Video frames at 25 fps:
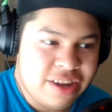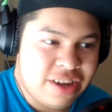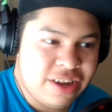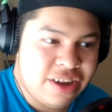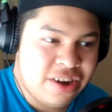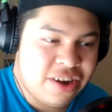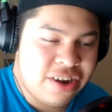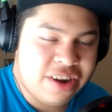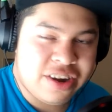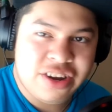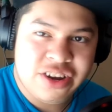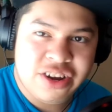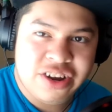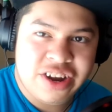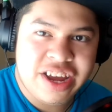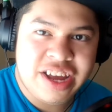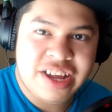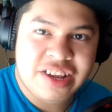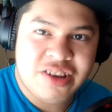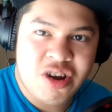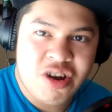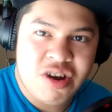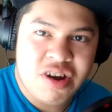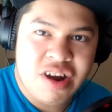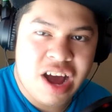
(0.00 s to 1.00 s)
You're you're
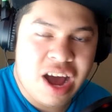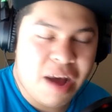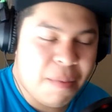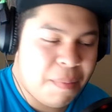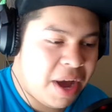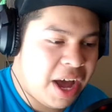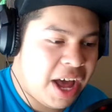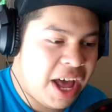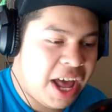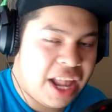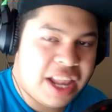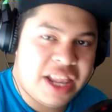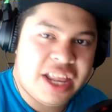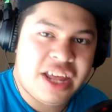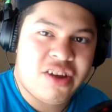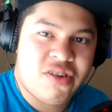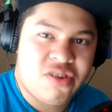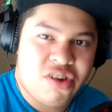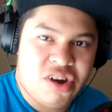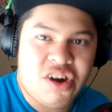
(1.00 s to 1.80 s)
getting turned on by little